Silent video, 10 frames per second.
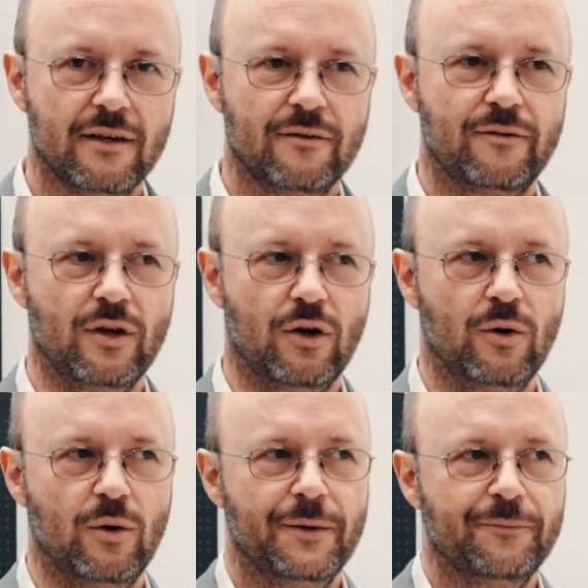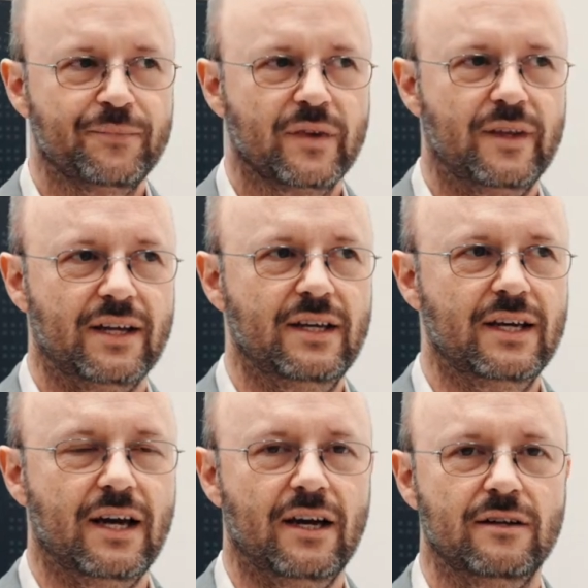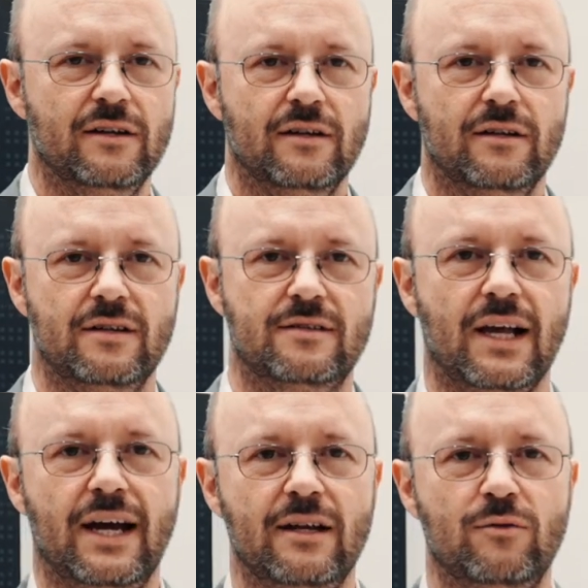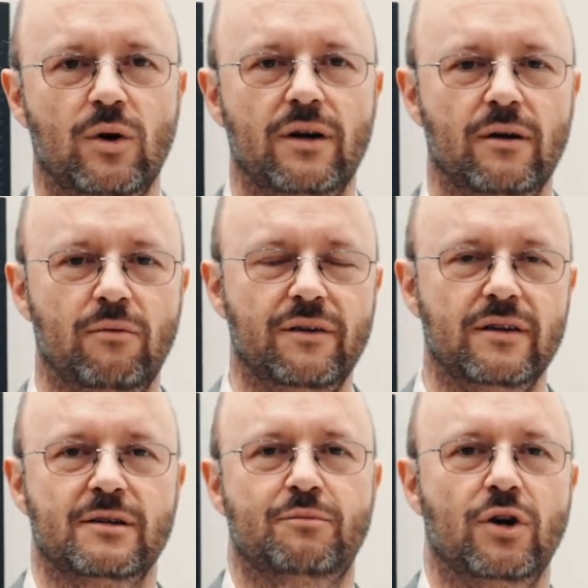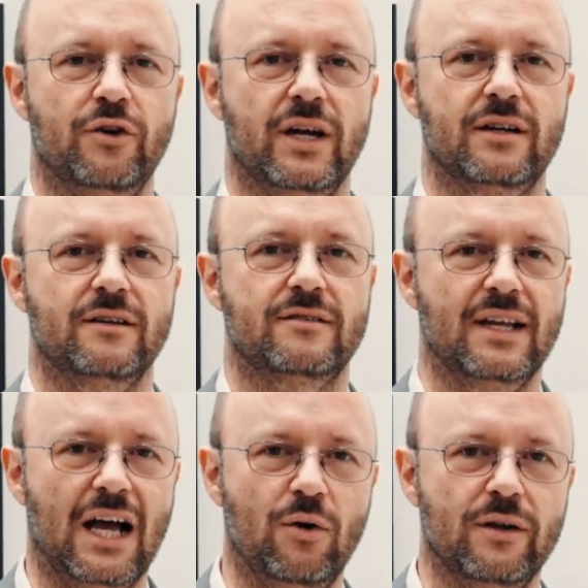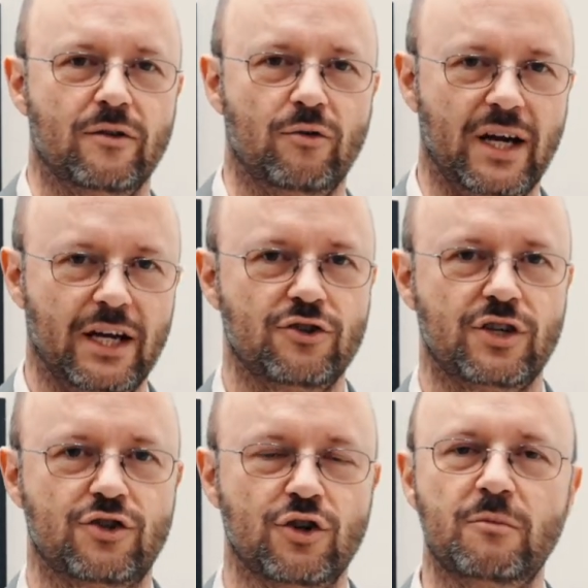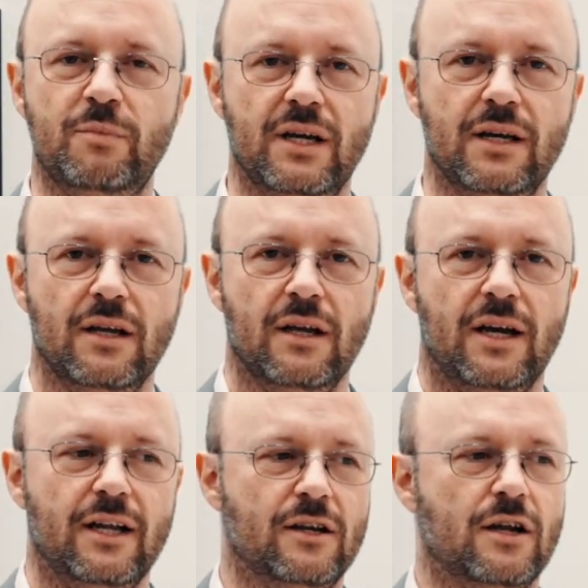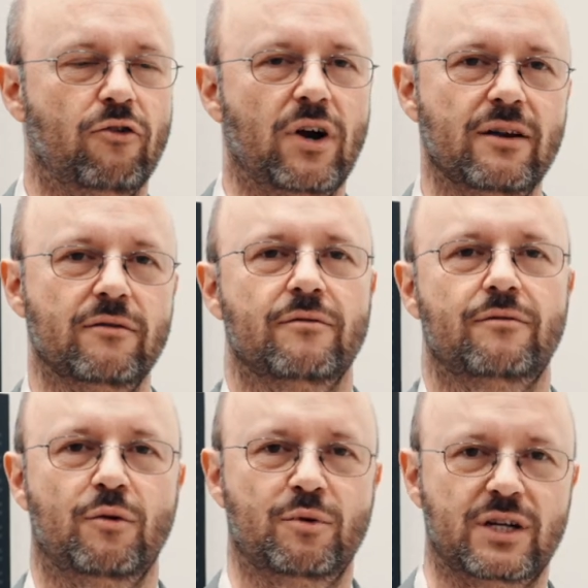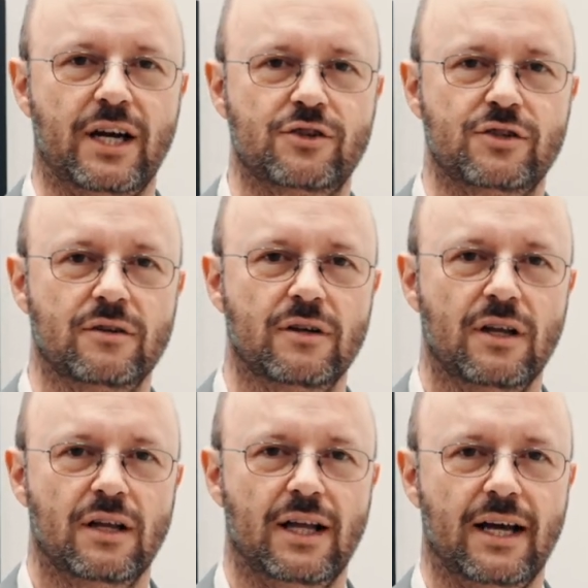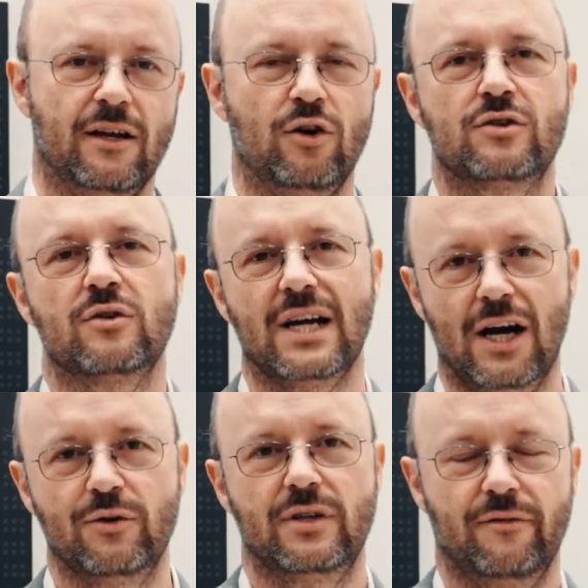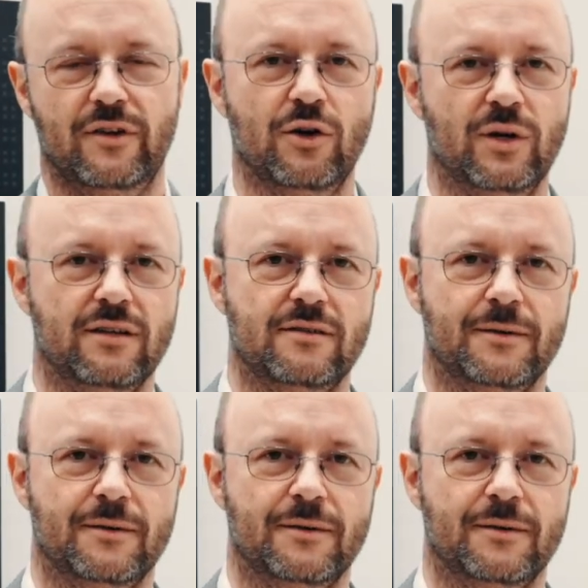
so that he can decide whether the product is now in the range it should be and run for production, and also counting the units.